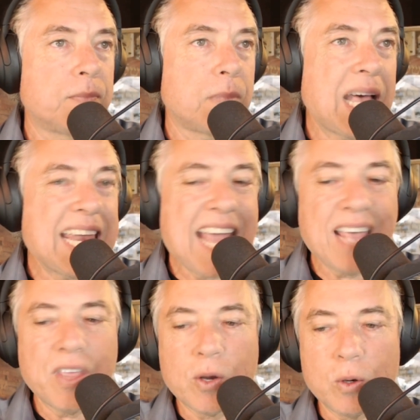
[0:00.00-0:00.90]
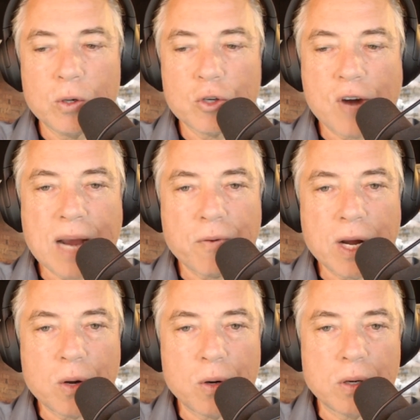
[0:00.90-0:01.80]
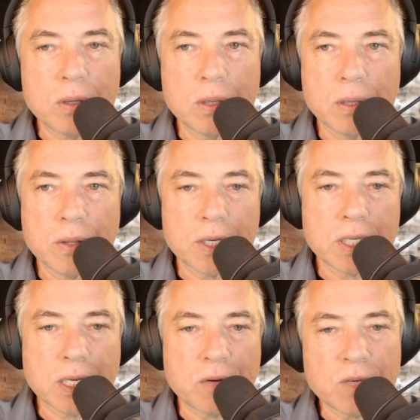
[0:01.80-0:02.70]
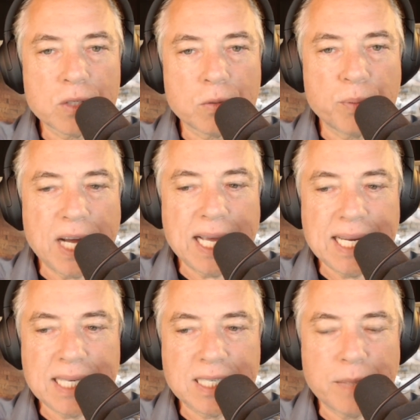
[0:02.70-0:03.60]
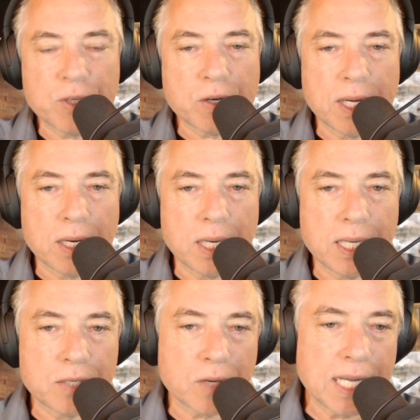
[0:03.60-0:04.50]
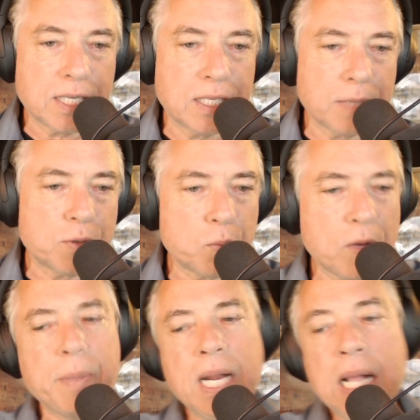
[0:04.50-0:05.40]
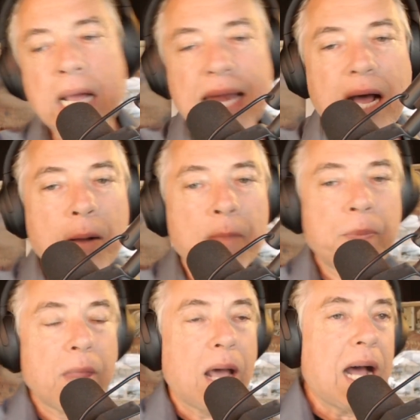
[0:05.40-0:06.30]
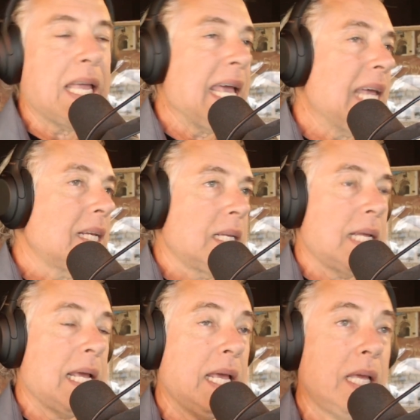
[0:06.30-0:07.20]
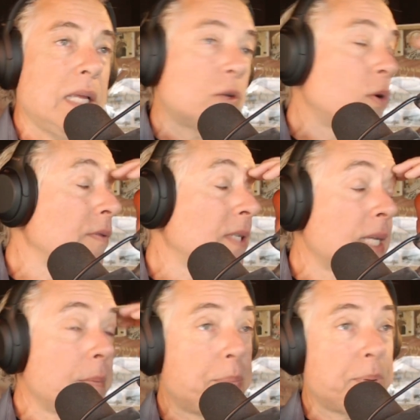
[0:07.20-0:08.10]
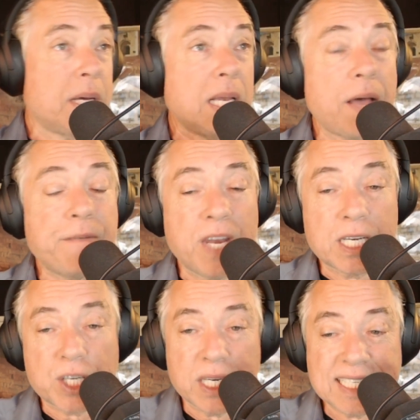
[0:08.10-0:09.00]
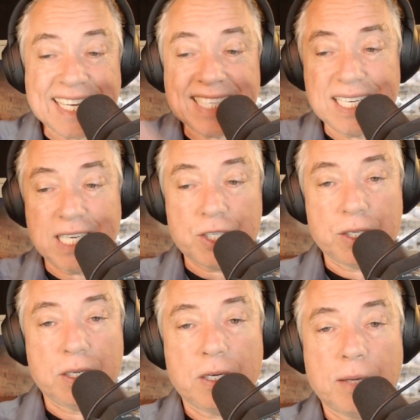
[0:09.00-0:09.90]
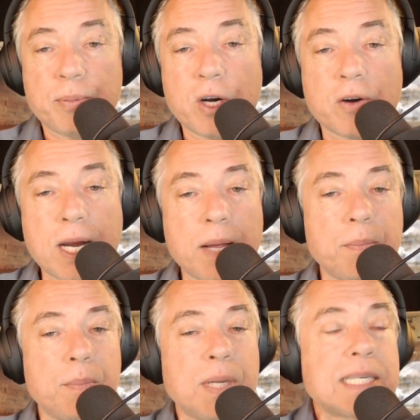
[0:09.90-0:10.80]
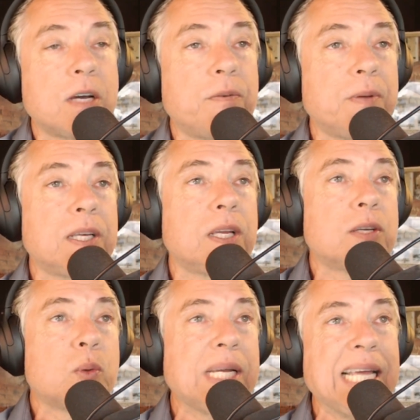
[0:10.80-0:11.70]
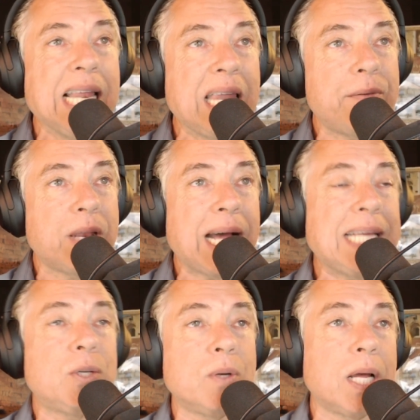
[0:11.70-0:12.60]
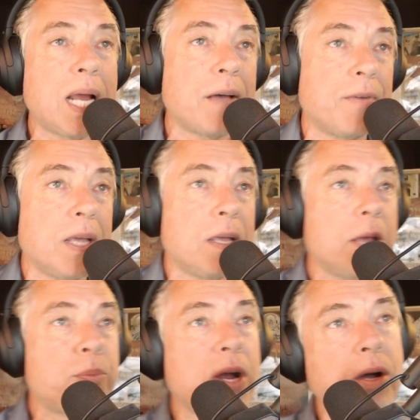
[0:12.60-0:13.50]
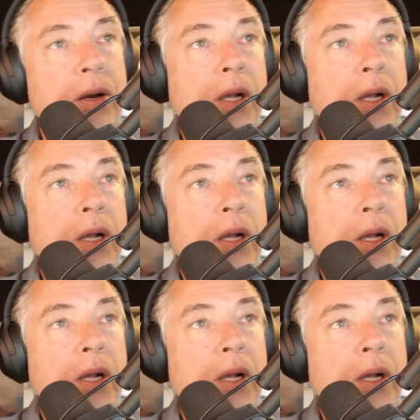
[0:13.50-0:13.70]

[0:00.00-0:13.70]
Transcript: unethical track record that Russell Brand has demonstrated in his relationships with women. Now, I entered a 12-step love addiction, sex addiction program myself in 2011. I do not have a proud